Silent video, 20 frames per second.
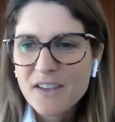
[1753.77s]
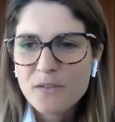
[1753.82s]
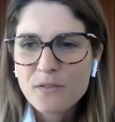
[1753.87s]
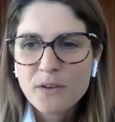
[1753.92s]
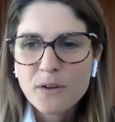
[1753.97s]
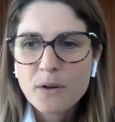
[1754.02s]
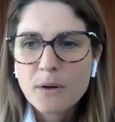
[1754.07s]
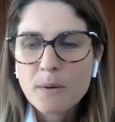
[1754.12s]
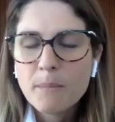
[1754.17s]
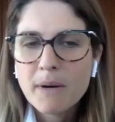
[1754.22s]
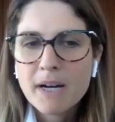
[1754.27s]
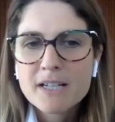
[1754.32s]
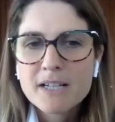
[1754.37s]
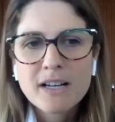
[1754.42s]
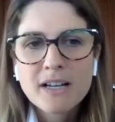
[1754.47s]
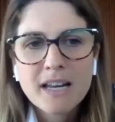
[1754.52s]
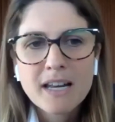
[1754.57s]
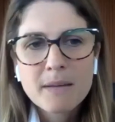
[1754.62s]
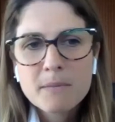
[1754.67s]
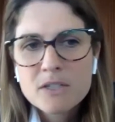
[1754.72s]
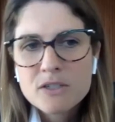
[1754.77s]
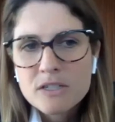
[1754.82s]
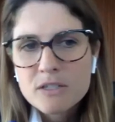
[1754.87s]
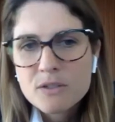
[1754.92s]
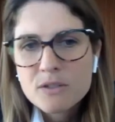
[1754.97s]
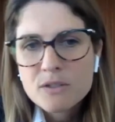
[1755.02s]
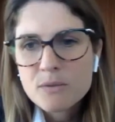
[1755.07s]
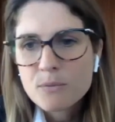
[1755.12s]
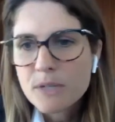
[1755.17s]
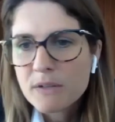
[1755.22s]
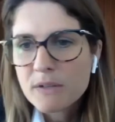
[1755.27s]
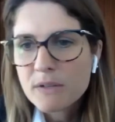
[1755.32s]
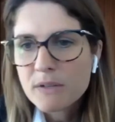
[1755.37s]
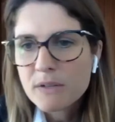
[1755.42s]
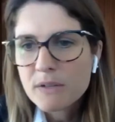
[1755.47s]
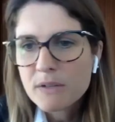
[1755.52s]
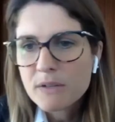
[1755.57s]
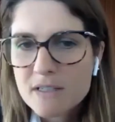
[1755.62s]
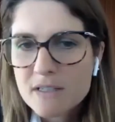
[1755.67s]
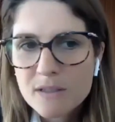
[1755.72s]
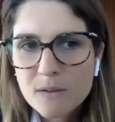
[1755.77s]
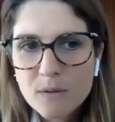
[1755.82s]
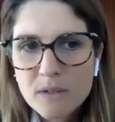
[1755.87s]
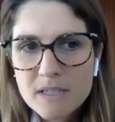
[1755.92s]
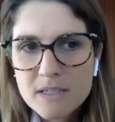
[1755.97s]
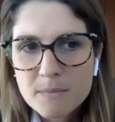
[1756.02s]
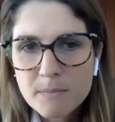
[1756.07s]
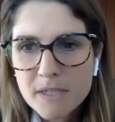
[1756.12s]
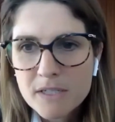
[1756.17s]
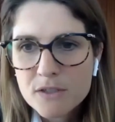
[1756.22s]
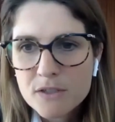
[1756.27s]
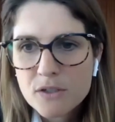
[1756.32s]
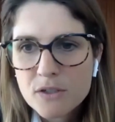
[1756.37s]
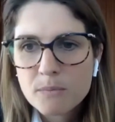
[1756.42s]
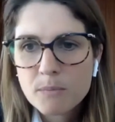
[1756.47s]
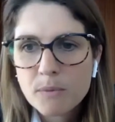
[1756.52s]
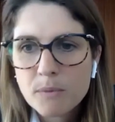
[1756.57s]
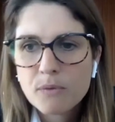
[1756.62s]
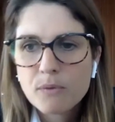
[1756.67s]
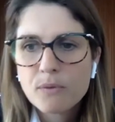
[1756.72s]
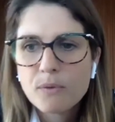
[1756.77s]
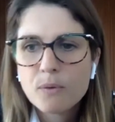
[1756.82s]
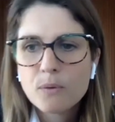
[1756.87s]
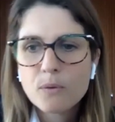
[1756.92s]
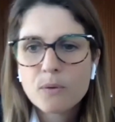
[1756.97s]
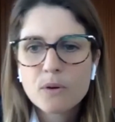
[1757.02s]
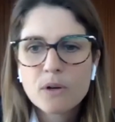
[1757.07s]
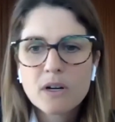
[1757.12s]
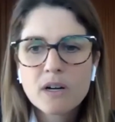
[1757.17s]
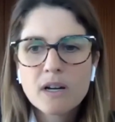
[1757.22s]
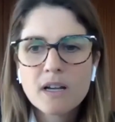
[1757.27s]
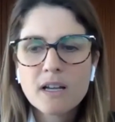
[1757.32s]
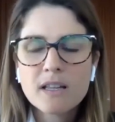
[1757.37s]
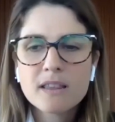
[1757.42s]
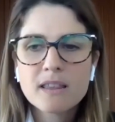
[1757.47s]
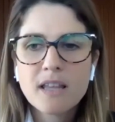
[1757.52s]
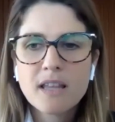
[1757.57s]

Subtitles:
Thank you very much. Let me just reinforce, as Lucas mentioned before,